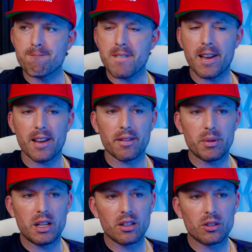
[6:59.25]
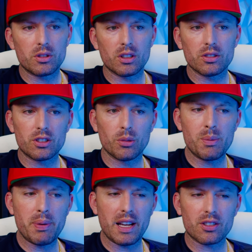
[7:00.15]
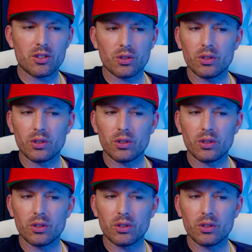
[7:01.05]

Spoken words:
I mean, there'll still be pest control